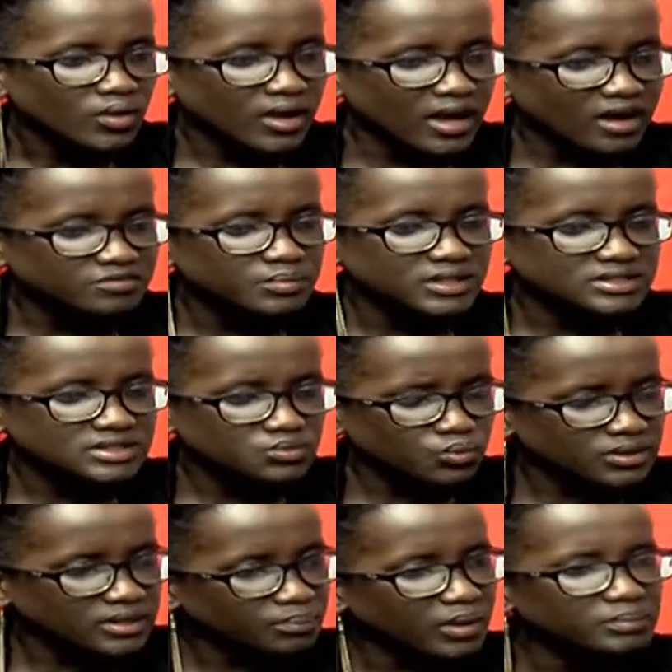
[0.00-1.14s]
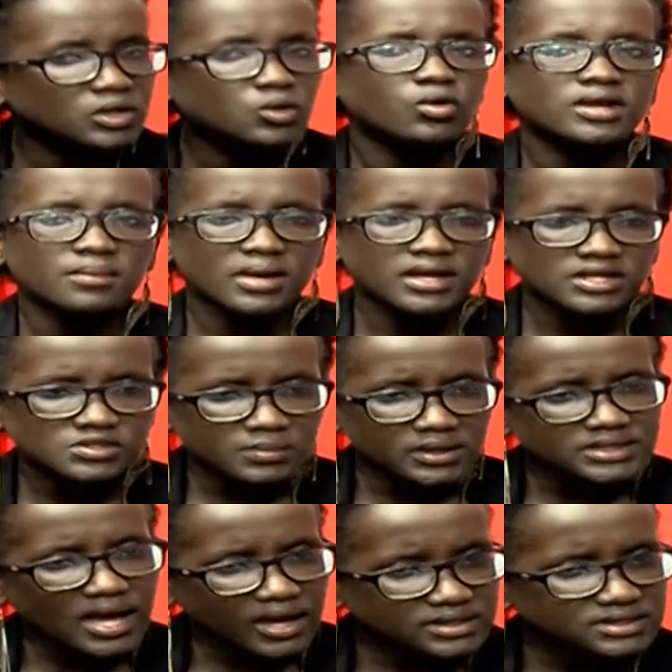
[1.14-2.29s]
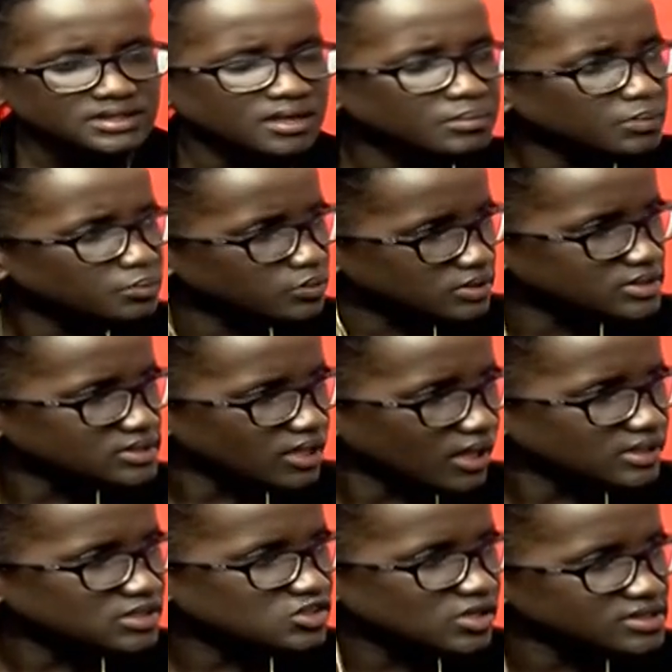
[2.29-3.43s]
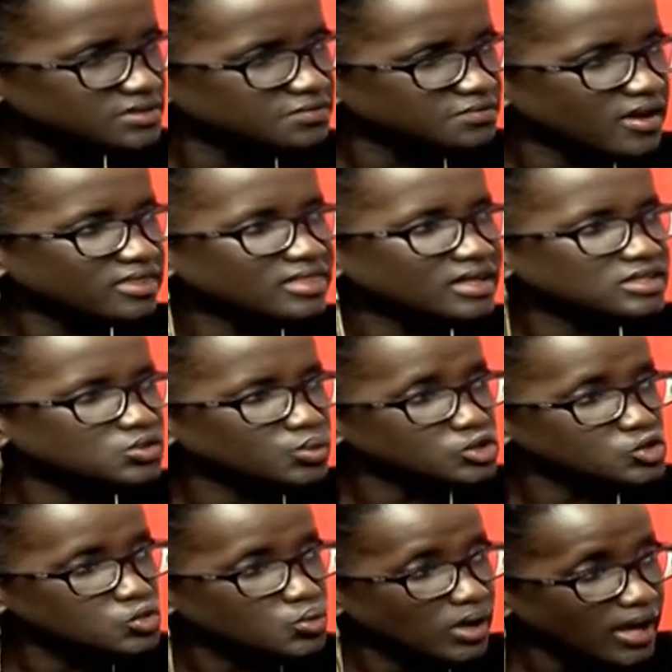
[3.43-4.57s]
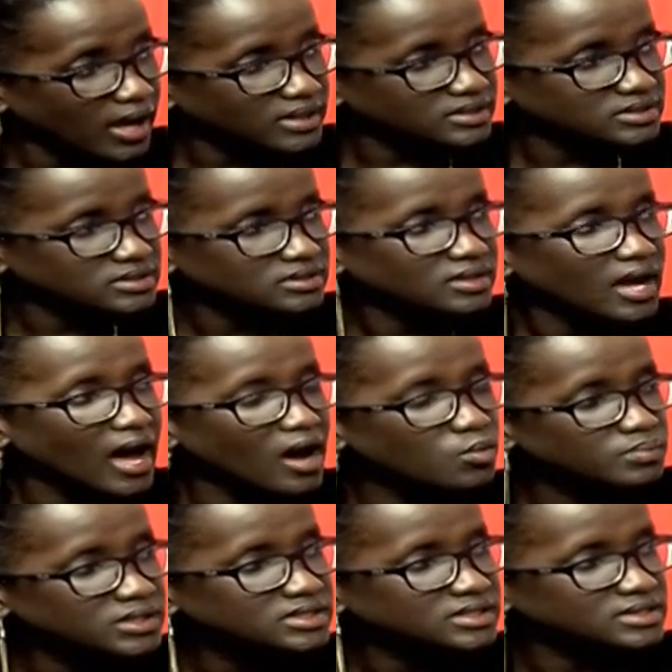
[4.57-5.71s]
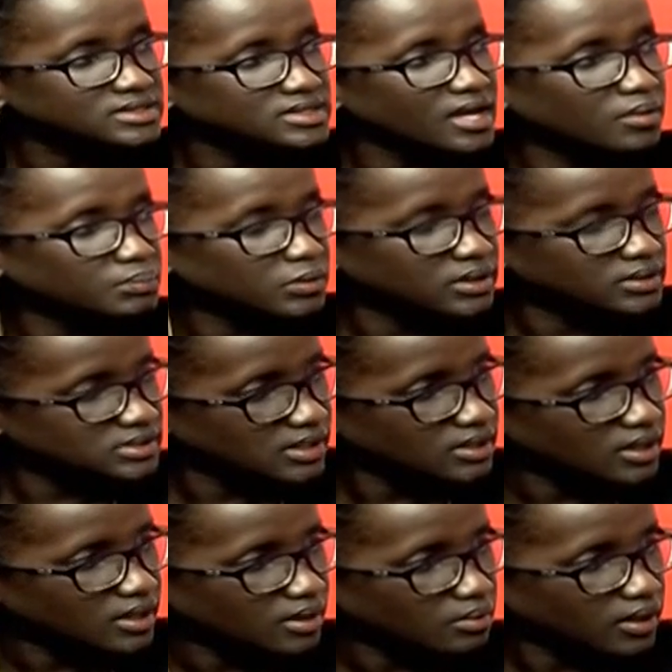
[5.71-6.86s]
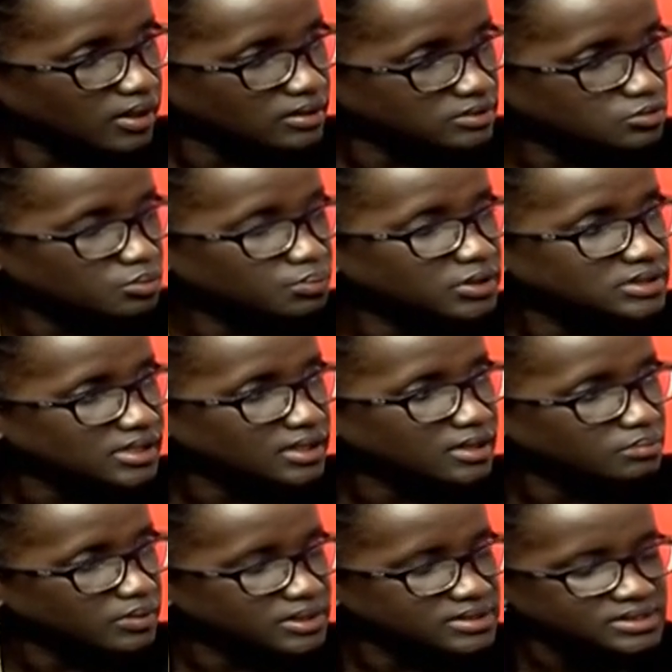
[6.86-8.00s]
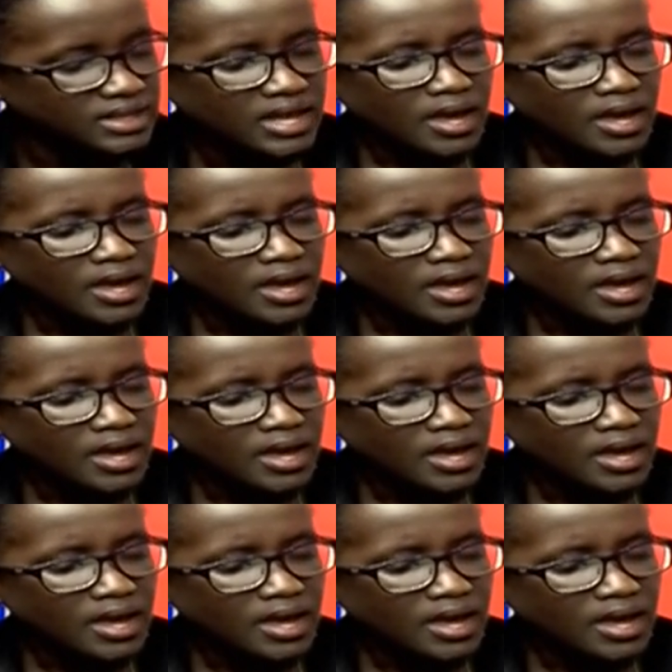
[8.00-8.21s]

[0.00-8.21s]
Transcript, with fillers: Government, with the Public Order Management Act, came up with this act justifying that it was to guide how meetings are being uh, held or being taken place.